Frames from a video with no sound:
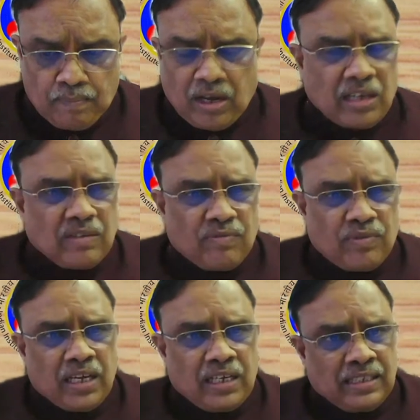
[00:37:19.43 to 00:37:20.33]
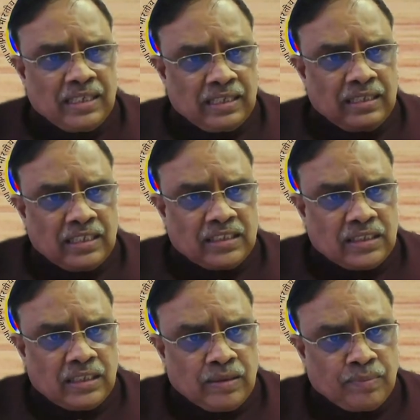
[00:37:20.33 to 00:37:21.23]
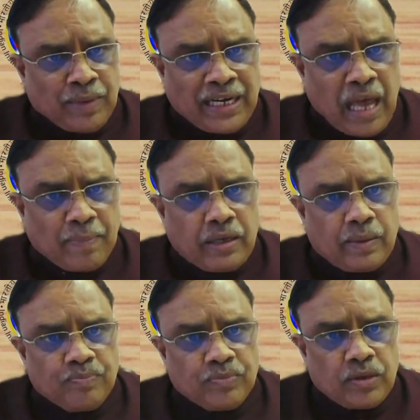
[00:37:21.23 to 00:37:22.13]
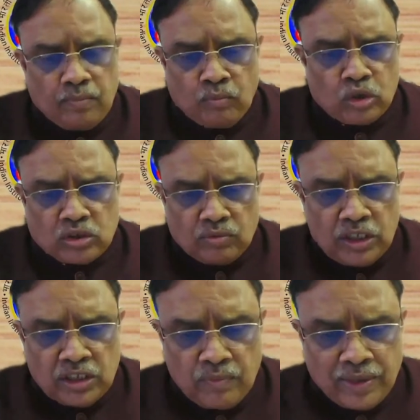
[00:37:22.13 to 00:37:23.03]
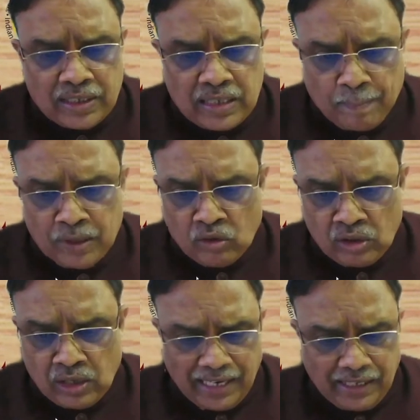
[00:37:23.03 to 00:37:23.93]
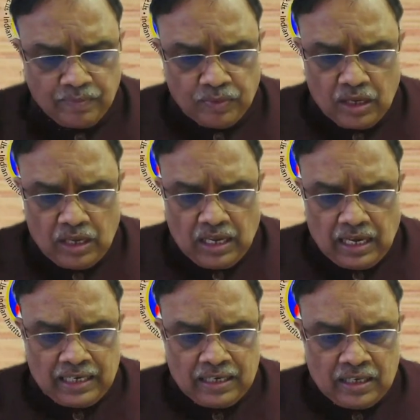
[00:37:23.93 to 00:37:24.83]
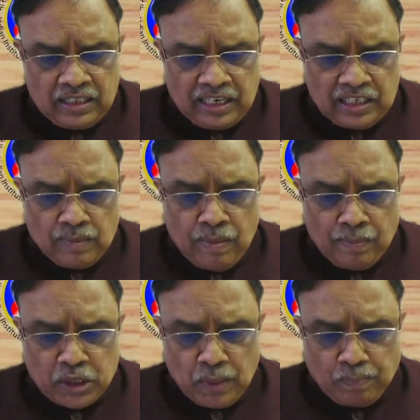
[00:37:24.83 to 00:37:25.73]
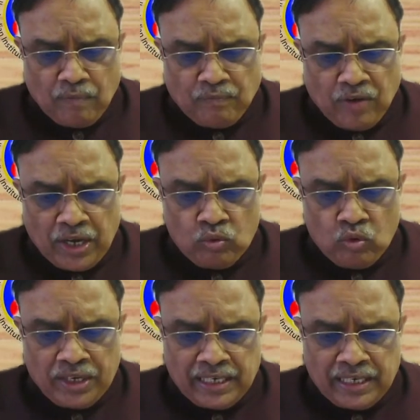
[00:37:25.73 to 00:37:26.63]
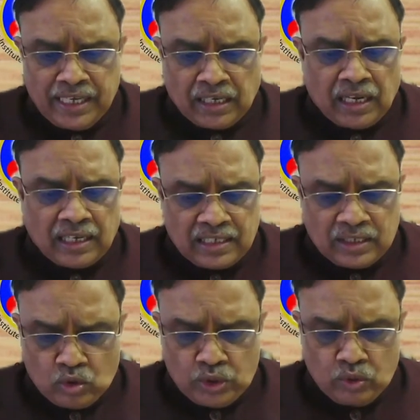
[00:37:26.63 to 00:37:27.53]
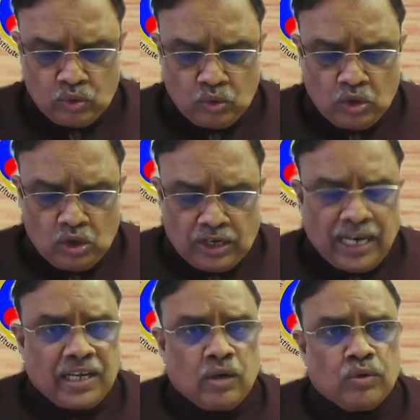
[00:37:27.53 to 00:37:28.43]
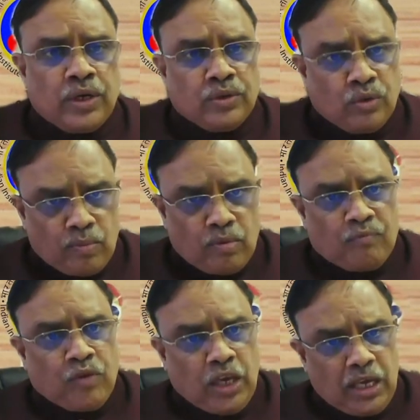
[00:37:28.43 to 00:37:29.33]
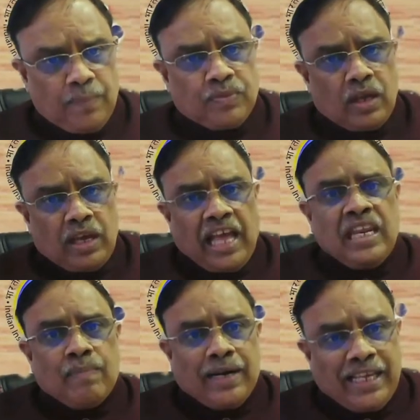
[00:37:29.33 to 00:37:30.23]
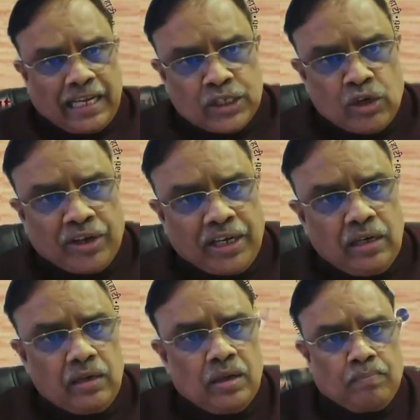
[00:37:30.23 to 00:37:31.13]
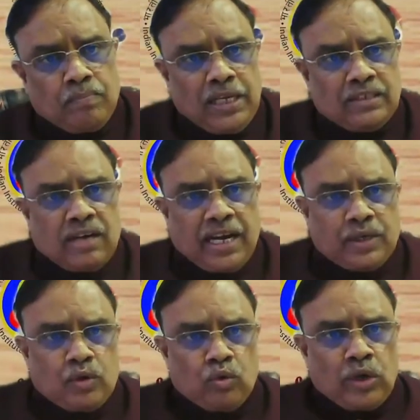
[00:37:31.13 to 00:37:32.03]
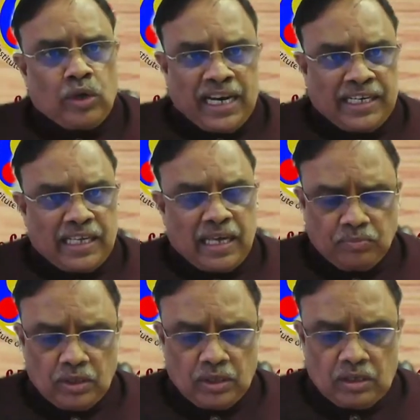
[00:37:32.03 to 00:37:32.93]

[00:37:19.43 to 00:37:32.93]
Because of this pandemic, most of these events happened online. And there is a membership of IU-INDRR, as I told you, right now there is no fee. Anybody can join. Please write to NIDM